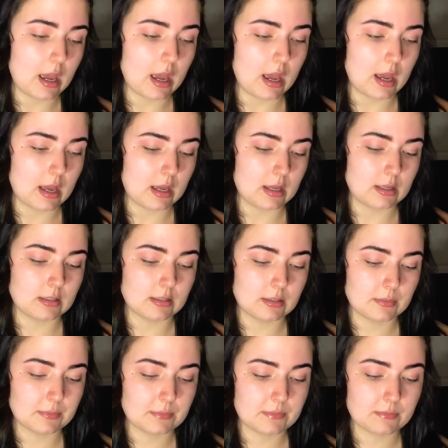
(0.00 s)
And
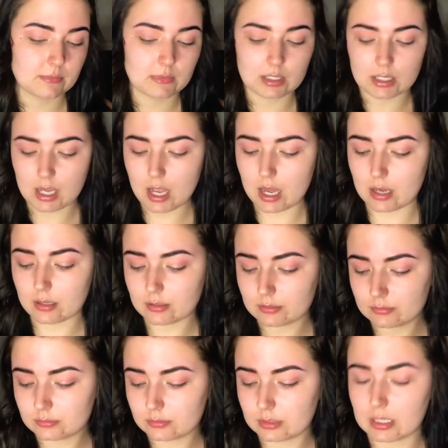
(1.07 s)
yeah,
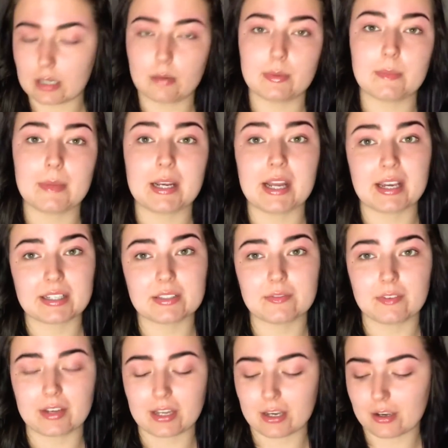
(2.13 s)
that'll be my next
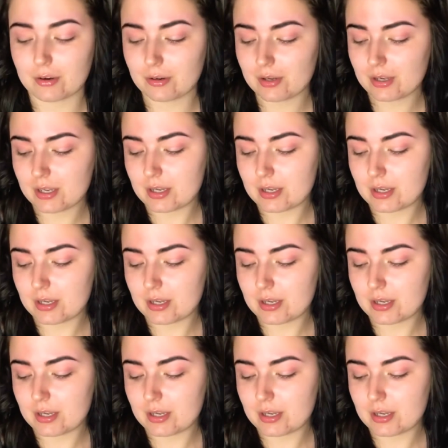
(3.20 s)
video.